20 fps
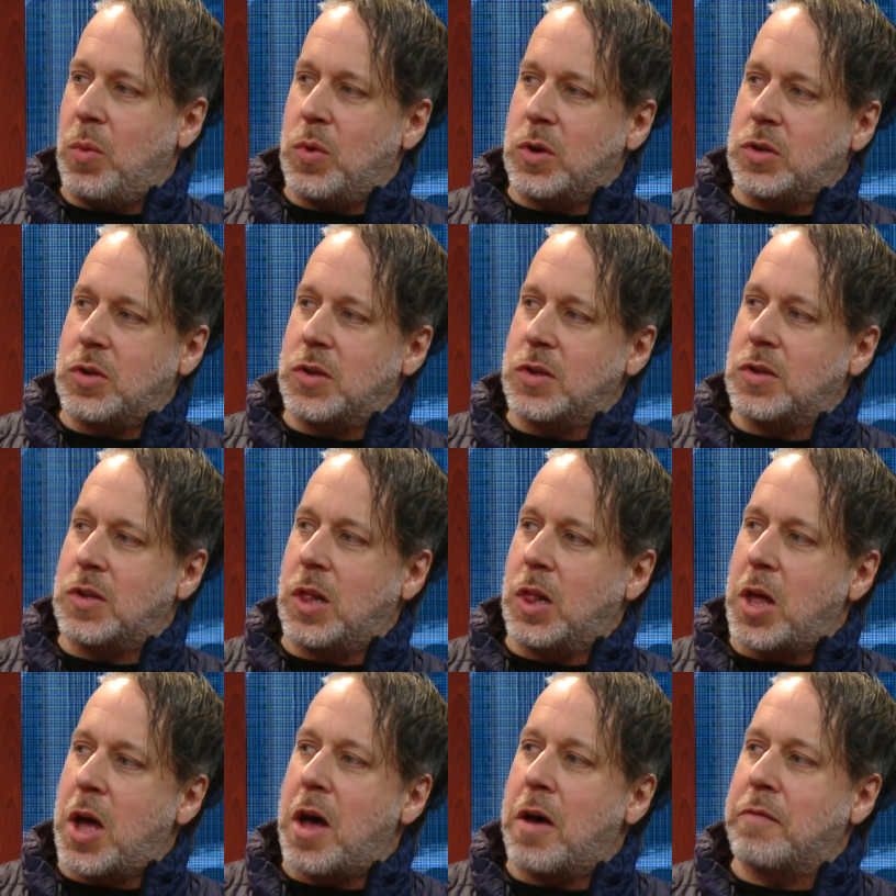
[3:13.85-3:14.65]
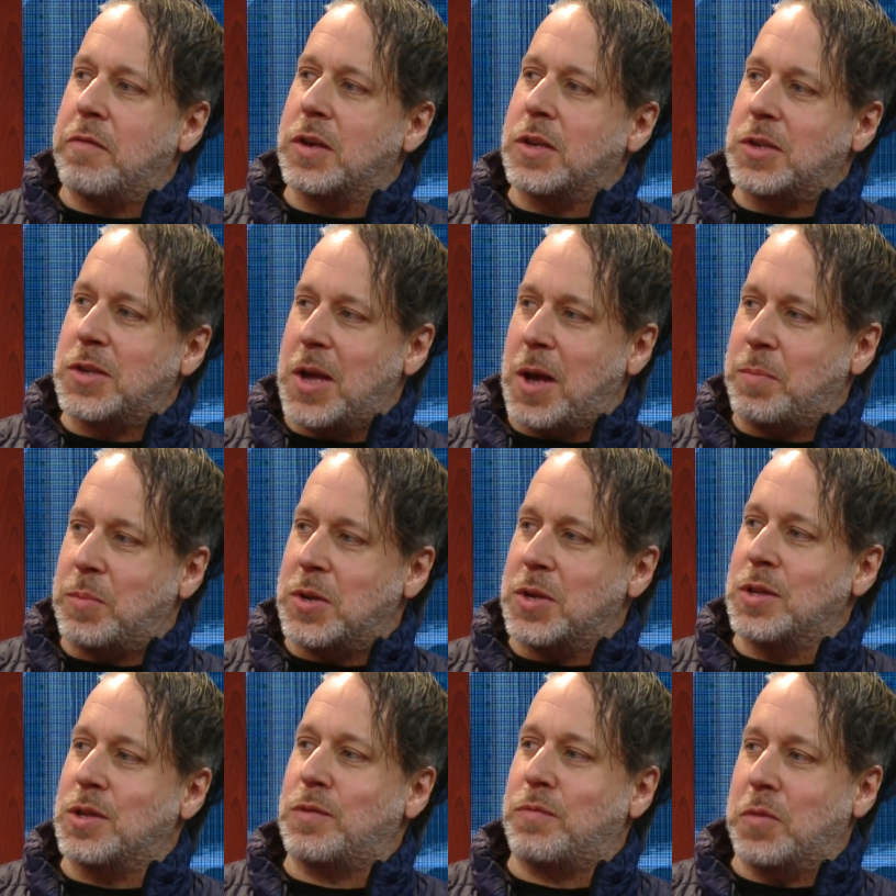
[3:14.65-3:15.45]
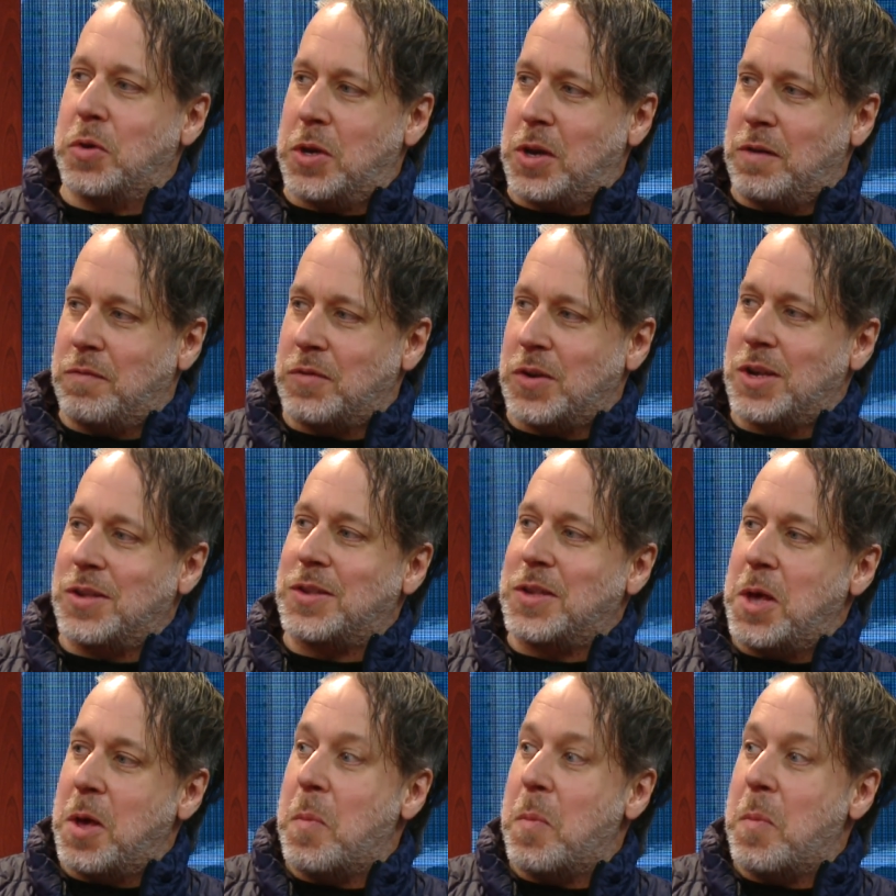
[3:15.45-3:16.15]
which is love, acceptance, forgiveness,